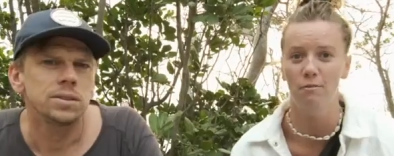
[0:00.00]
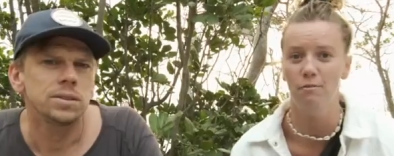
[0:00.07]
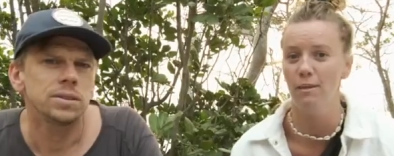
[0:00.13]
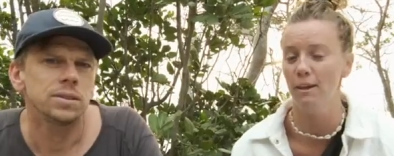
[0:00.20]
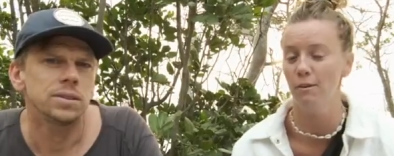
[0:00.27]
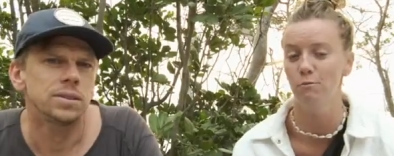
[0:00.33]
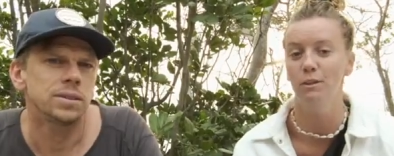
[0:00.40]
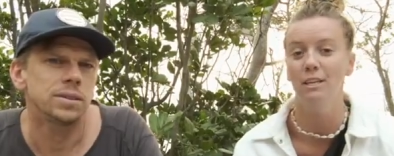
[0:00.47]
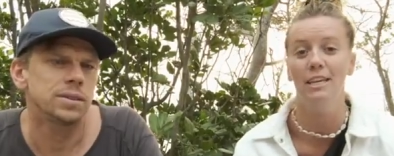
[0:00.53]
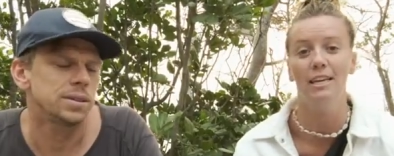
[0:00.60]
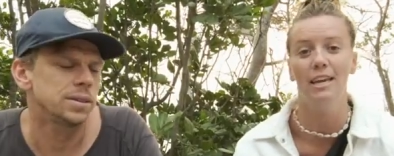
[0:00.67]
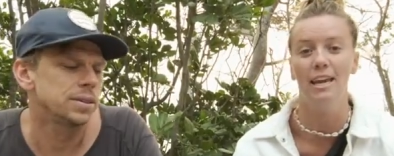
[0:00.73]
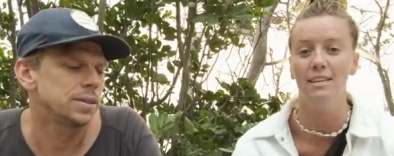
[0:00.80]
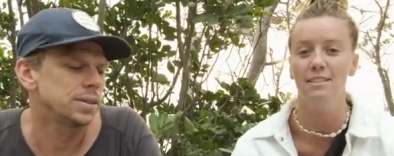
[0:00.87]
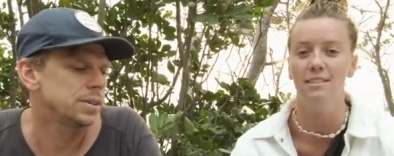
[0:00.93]
Speaker 1: of like
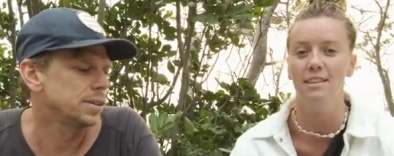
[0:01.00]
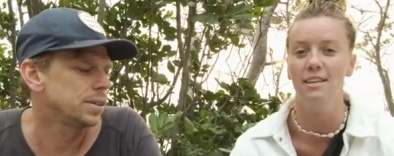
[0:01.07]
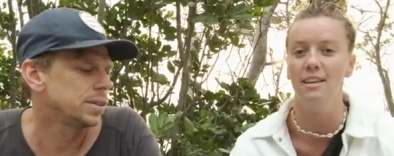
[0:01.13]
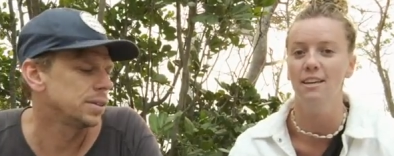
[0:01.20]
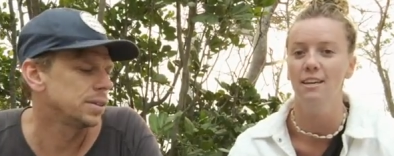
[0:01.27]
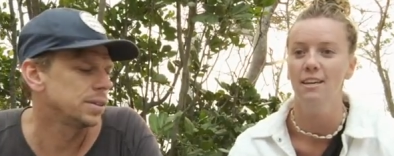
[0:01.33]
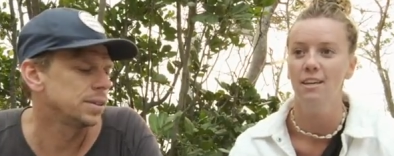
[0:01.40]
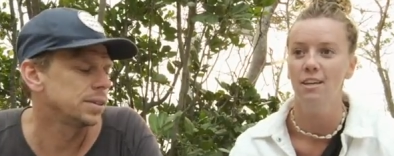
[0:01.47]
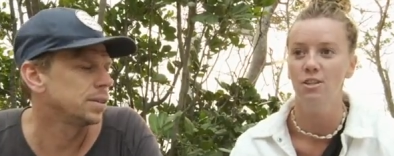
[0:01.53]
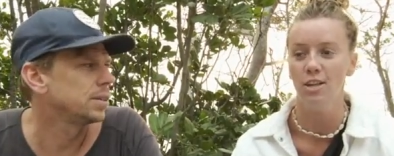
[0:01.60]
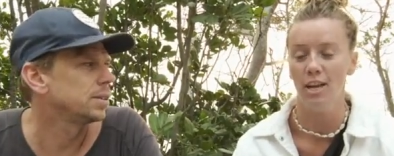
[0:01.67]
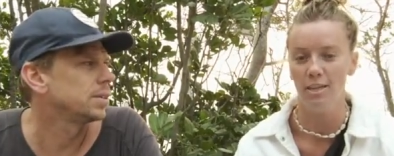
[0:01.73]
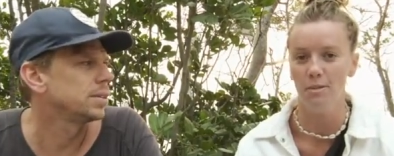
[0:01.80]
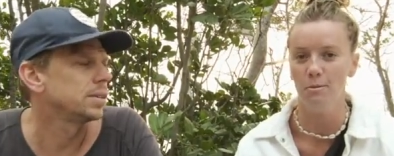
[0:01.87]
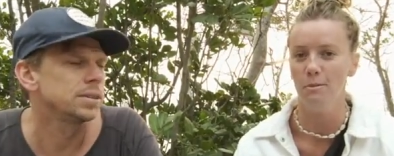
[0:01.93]
really easily
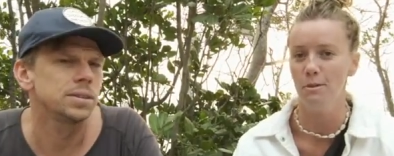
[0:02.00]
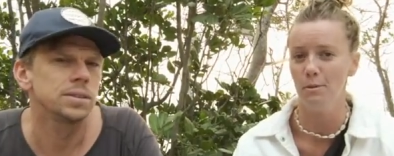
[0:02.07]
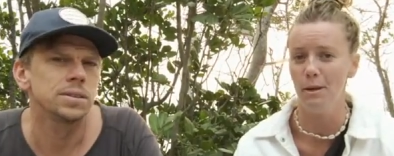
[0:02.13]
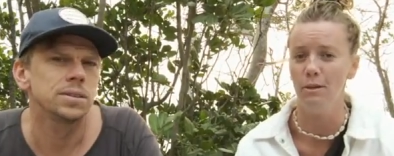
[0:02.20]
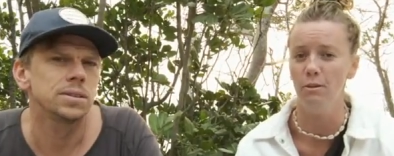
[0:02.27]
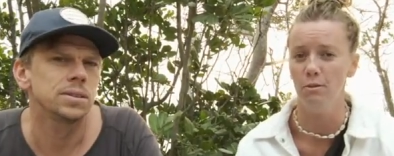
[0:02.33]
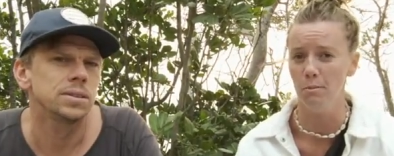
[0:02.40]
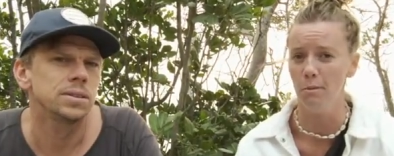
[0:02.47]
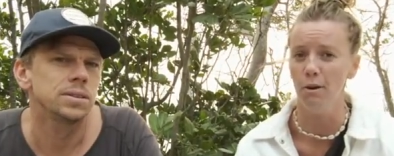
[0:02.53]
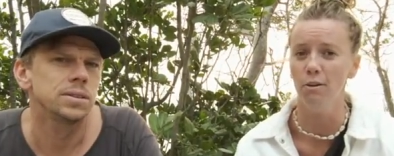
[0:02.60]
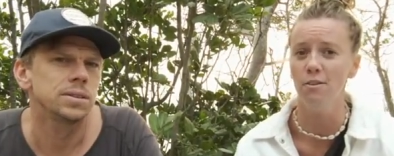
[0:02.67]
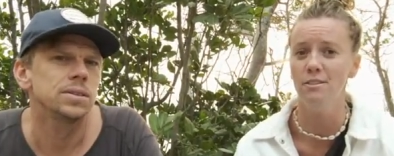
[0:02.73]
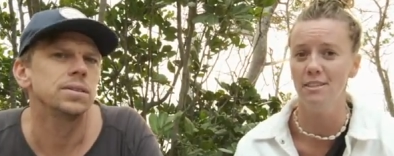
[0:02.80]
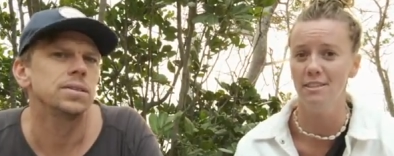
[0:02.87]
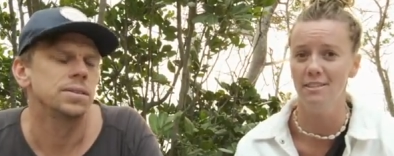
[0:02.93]
changing between all the
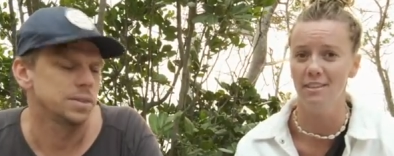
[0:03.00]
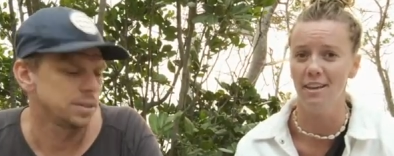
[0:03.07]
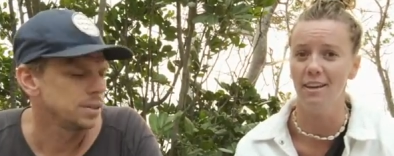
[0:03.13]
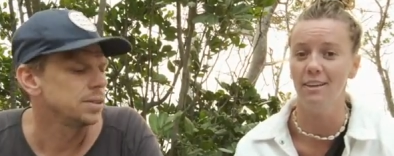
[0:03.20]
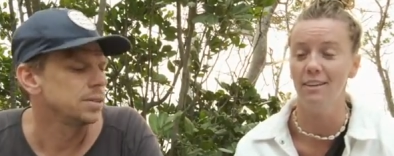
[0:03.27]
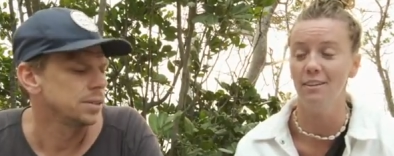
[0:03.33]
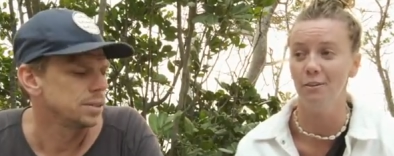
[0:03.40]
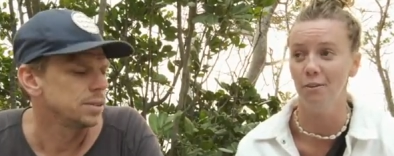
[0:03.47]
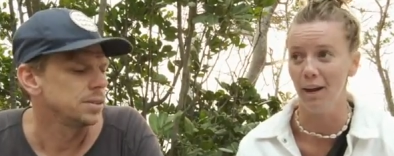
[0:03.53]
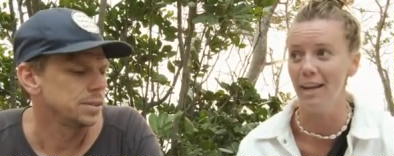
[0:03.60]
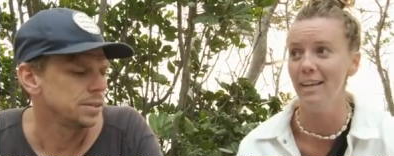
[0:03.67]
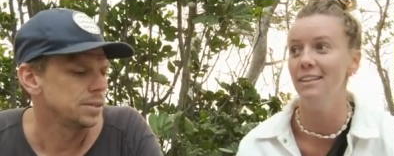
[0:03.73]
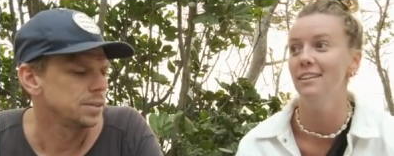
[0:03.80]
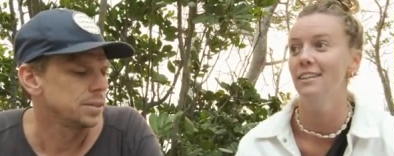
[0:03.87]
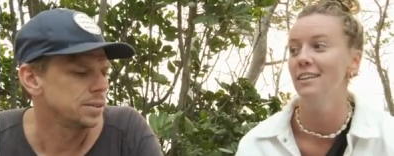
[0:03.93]
modes is like great.